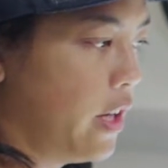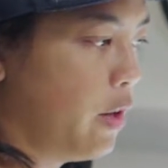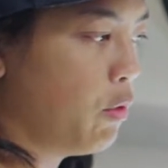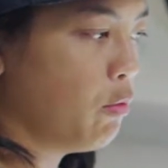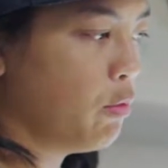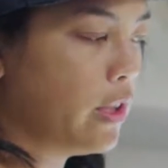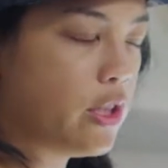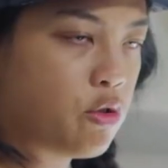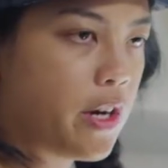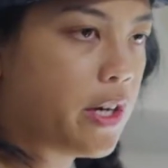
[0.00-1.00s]
And we're really
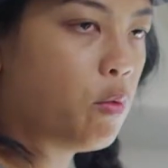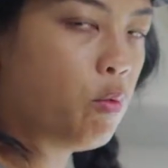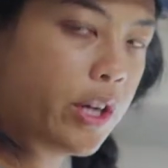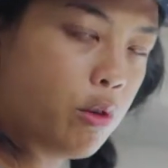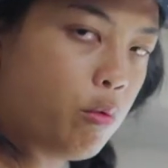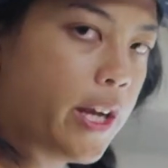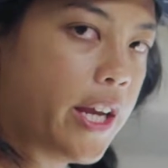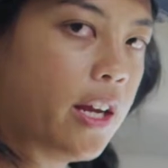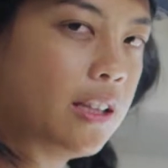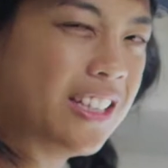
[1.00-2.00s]
trying to wick
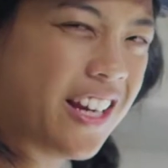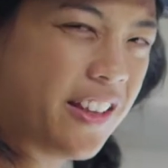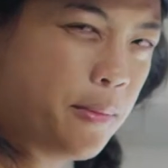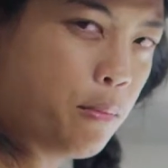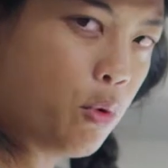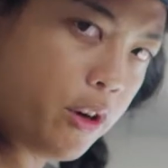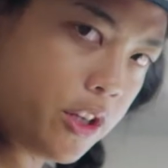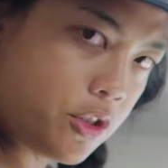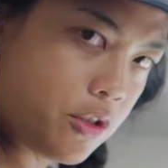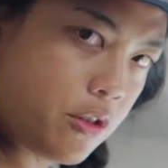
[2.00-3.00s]
away a lot of the
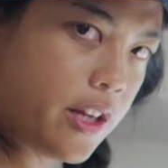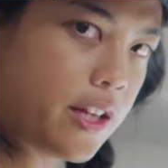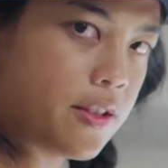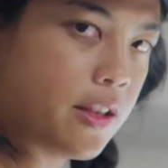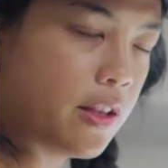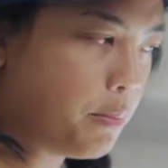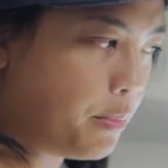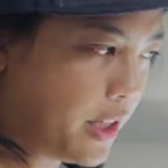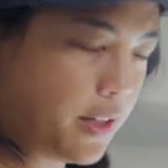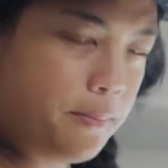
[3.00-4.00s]
moisture that's in the
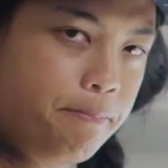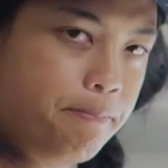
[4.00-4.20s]
bean